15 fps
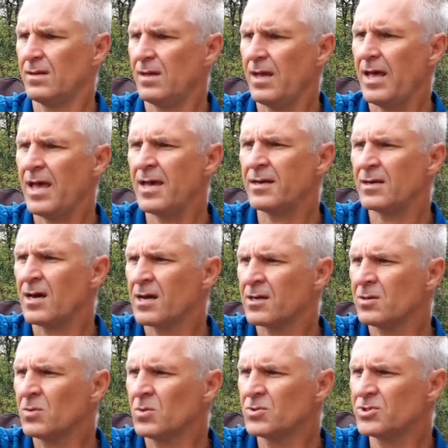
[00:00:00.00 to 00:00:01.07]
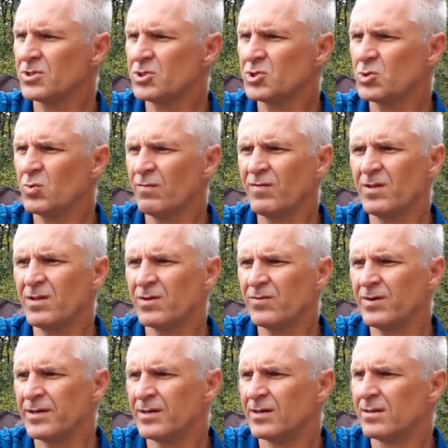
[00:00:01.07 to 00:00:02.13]
and I can also swivel the
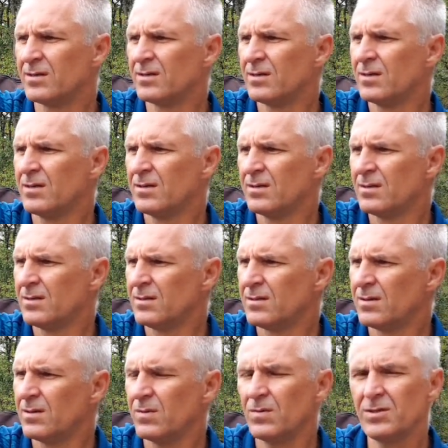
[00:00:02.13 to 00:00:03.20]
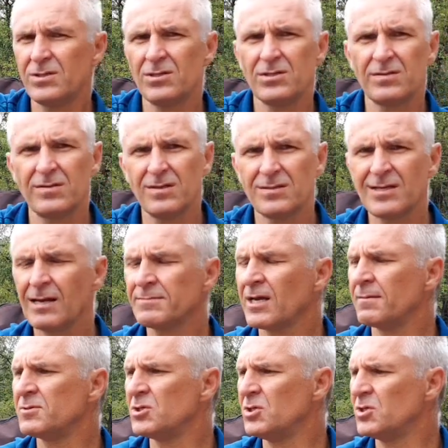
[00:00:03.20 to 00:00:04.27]
grid, which is
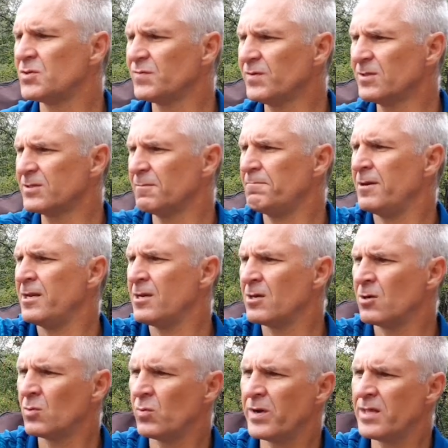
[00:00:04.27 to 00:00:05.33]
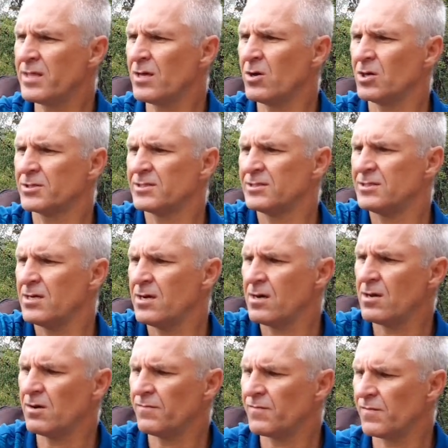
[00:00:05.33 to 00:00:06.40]
sometimes useful depending on where the hottest
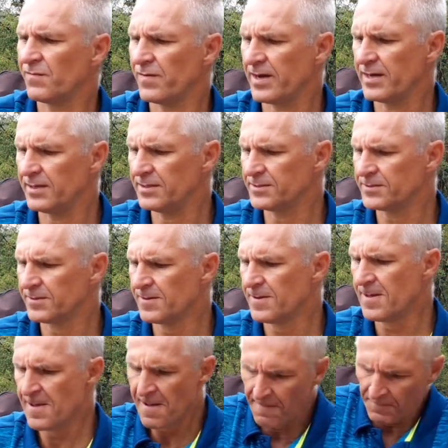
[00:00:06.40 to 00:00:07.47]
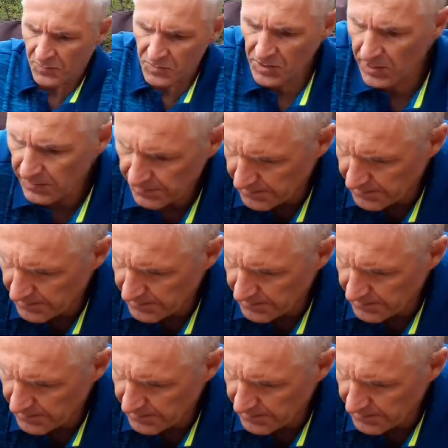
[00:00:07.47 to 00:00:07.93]
area of your fire is. So